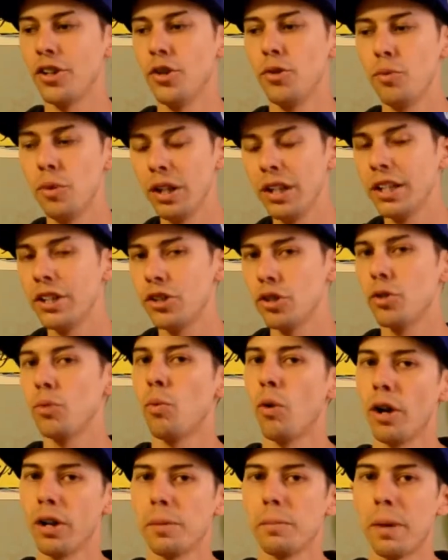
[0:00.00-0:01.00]
you really do
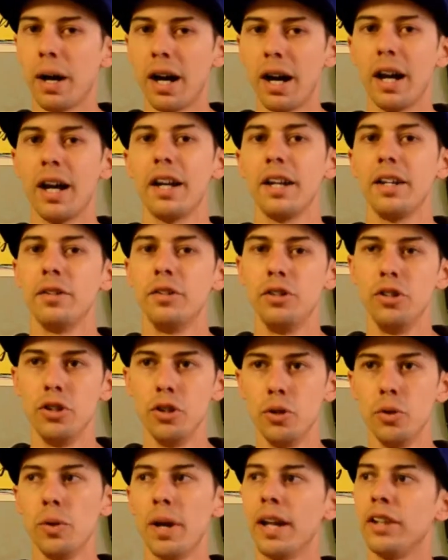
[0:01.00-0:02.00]
want to buy
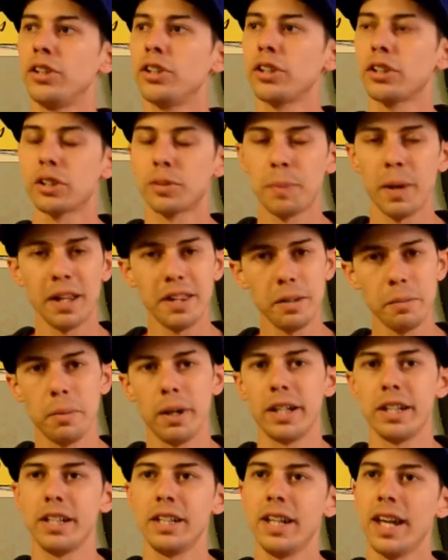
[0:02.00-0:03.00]
new and just spend the
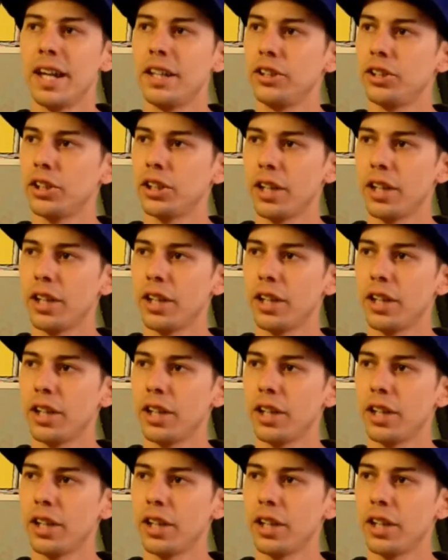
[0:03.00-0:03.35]
money and,